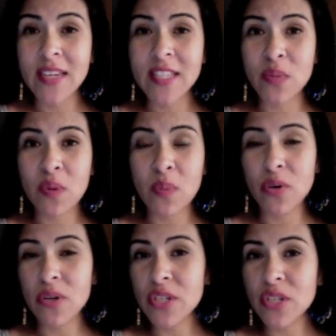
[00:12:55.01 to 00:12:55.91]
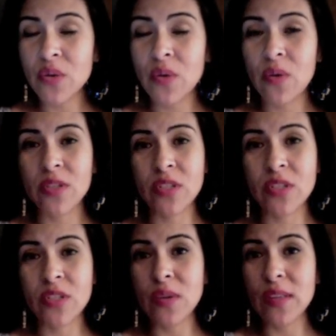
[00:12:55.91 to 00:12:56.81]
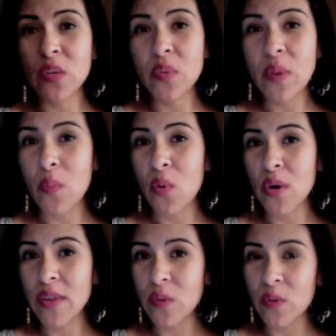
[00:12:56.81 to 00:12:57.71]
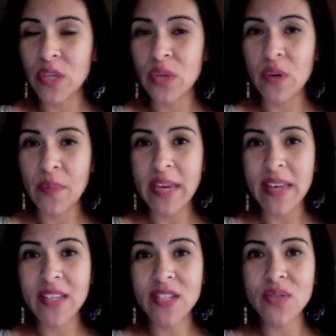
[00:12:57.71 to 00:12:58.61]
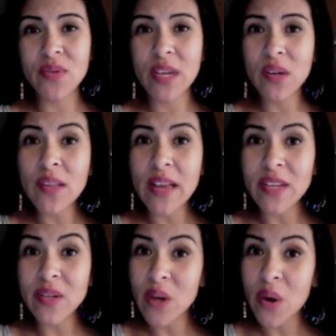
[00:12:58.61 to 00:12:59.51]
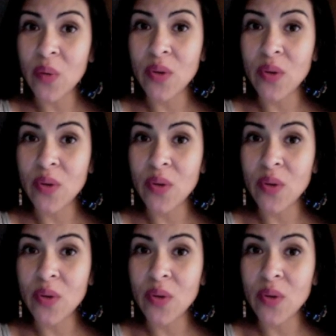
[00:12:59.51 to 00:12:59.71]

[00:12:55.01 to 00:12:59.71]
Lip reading: to be pushed or to do a little bit more than what you are making it do, it'll let you know.